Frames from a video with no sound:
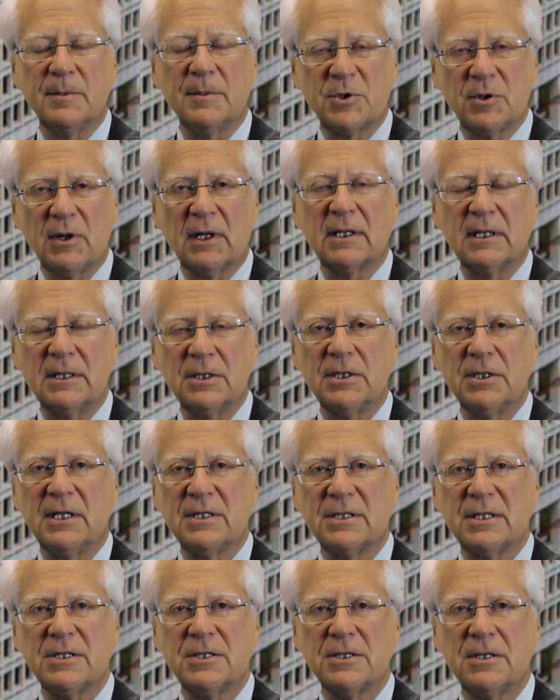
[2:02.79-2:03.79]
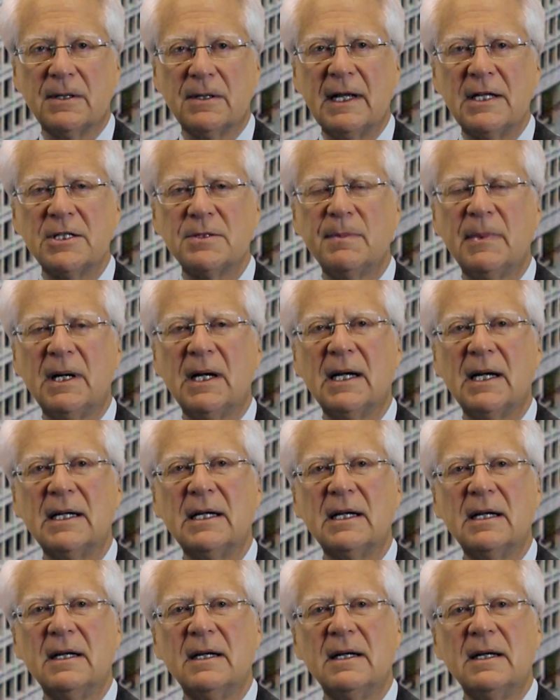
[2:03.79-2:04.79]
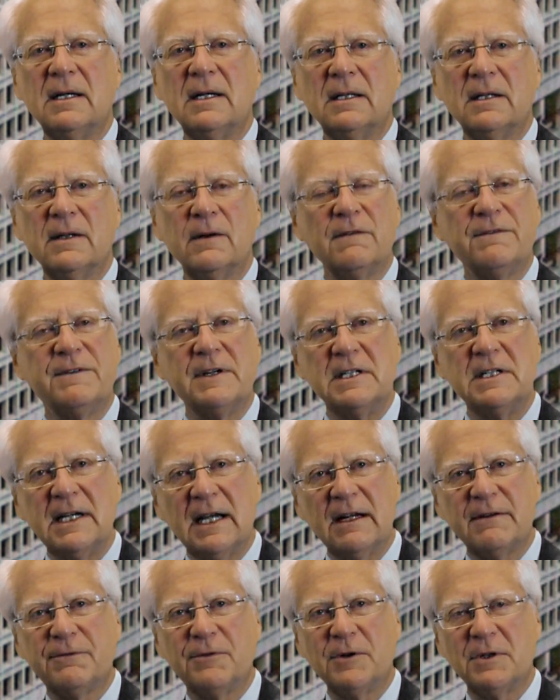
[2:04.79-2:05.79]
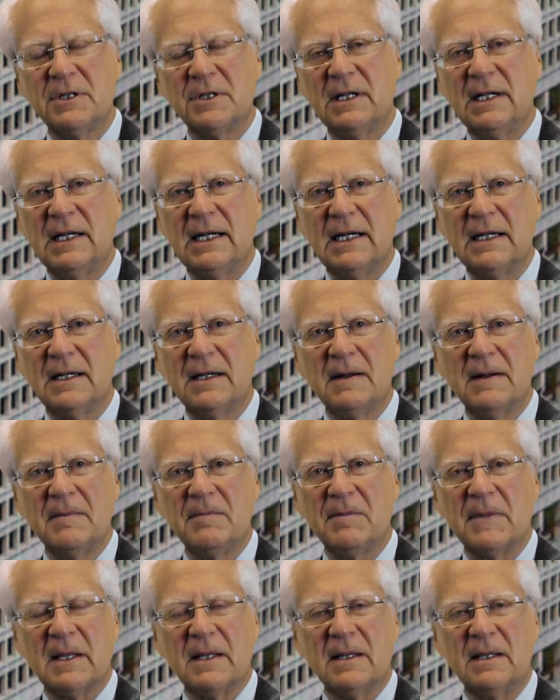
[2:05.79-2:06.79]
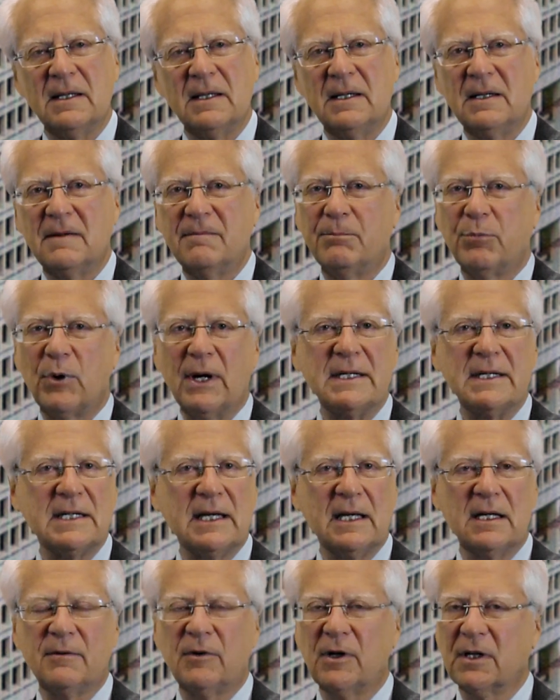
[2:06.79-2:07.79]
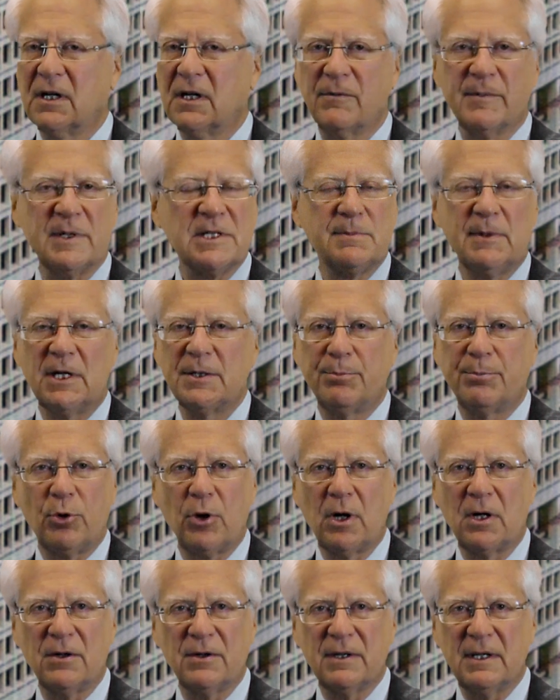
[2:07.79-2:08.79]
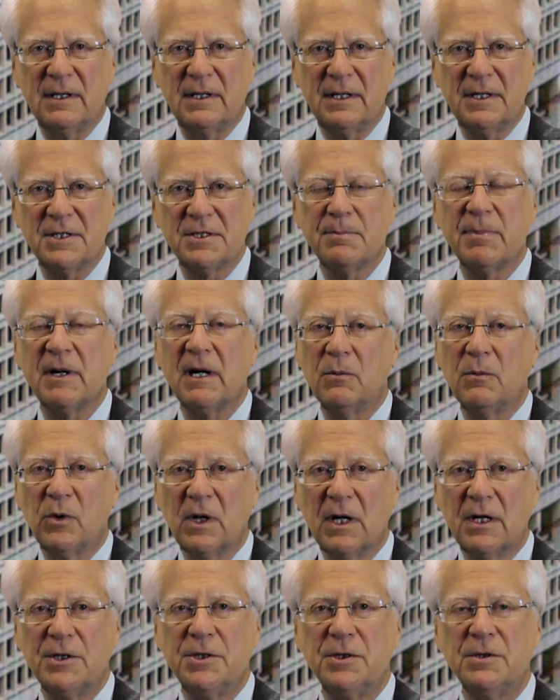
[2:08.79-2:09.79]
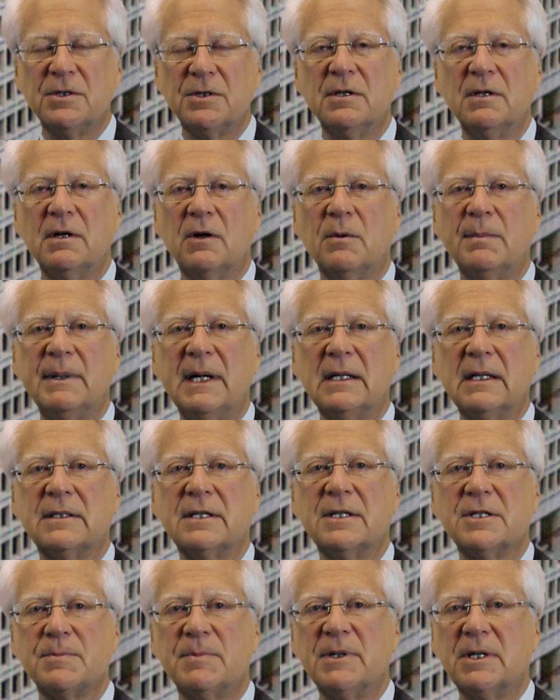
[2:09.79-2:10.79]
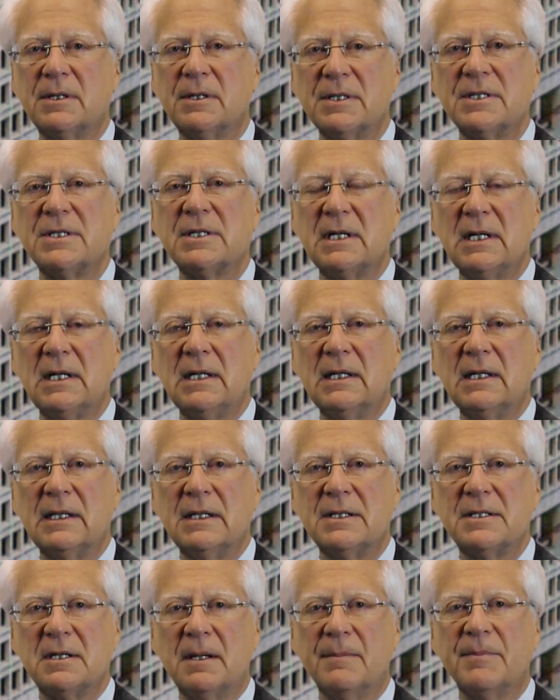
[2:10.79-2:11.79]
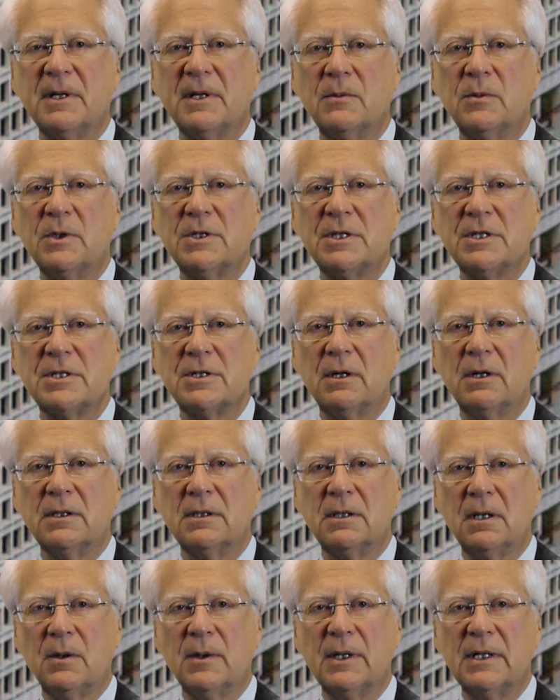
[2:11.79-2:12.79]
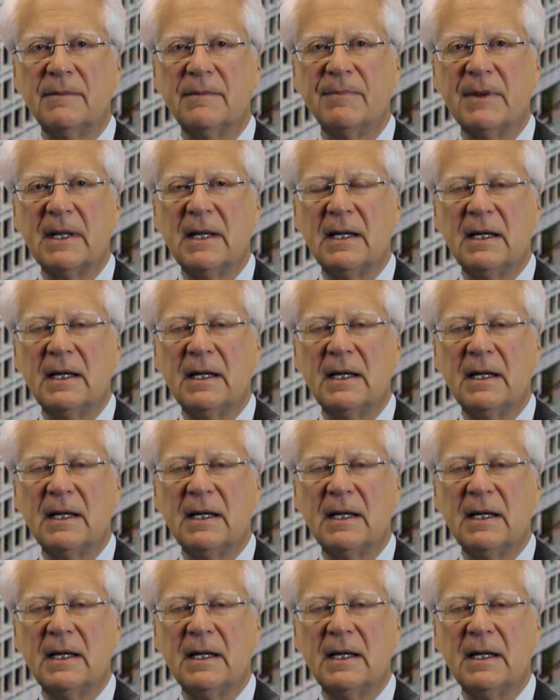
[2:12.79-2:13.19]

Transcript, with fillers: obstructing justice. So that's my little vignette for today. The breakdown of our government is much broader than this, but I wanted you to know about this because it's something which is ongoing.